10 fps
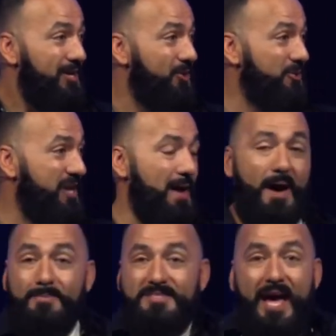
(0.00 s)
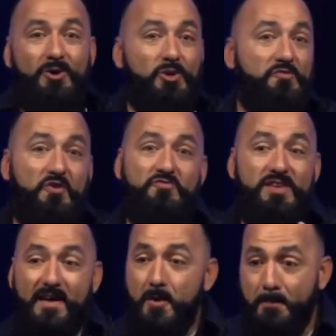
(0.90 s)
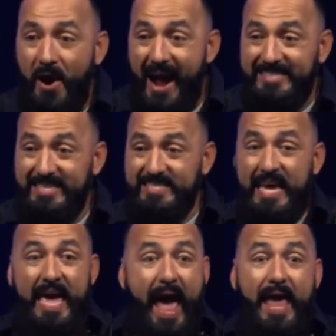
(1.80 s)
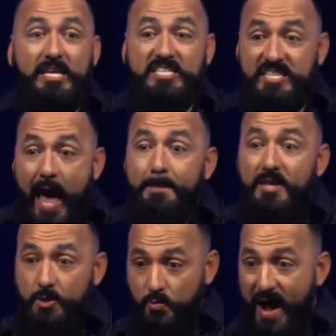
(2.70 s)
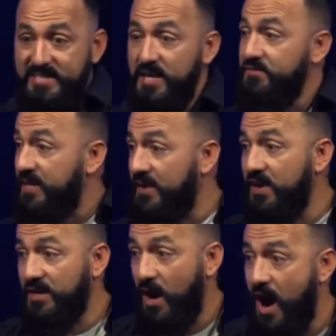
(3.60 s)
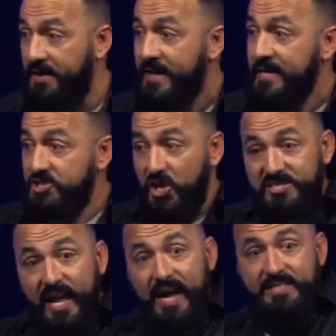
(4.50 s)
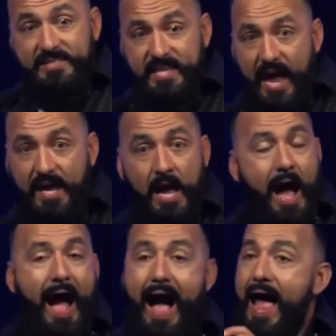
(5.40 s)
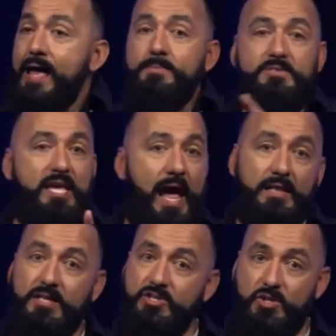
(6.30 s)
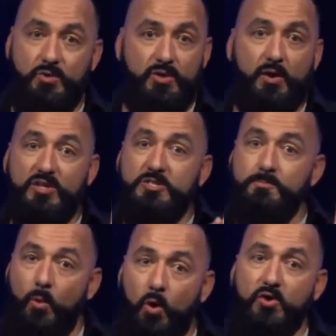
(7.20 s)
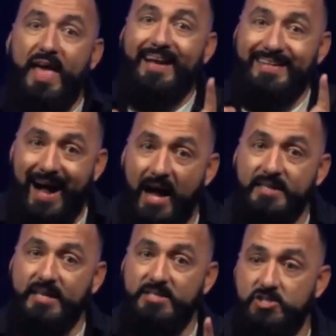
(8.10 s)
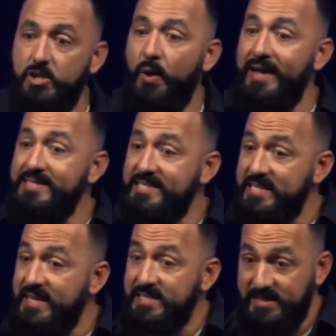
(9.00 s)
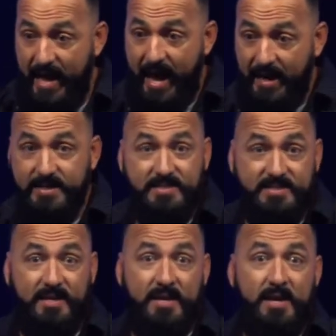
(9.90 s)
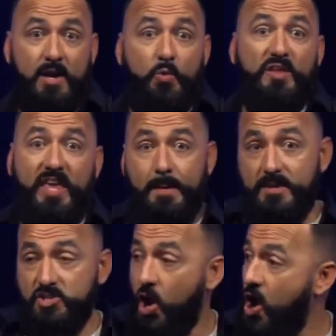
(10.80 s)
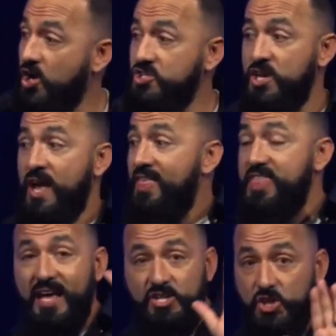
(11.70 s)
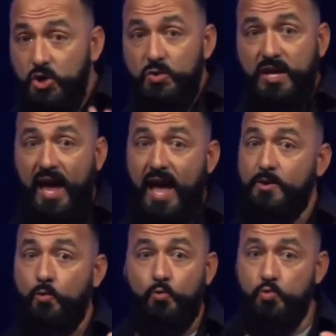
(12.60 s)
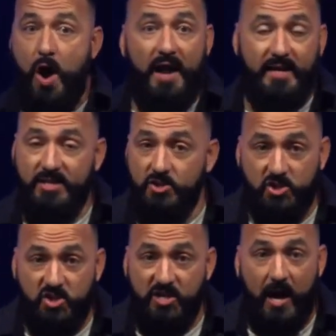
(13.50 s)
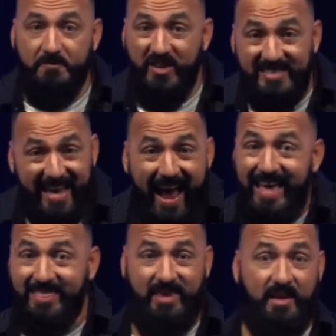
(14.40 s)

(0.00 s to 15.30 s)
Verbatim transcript: your time. I'm telling you, if you never practice a Sabbath rest of giving God just a day, I am telling you, there is more that God can do in six days with him in charge than you can running yourself to death.